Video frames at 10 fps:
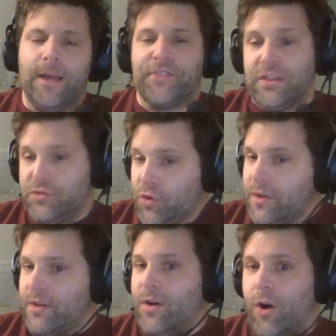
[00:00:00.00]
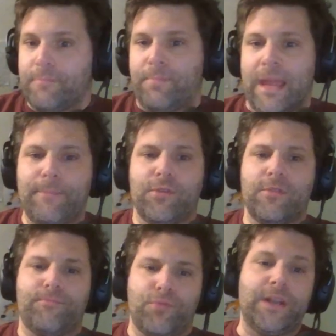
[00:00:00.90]
They look on
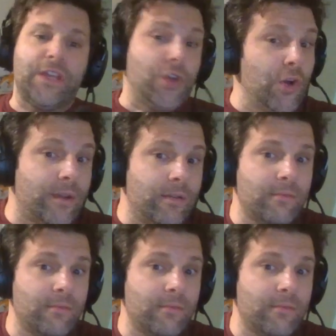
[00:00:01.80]
paper pretty good.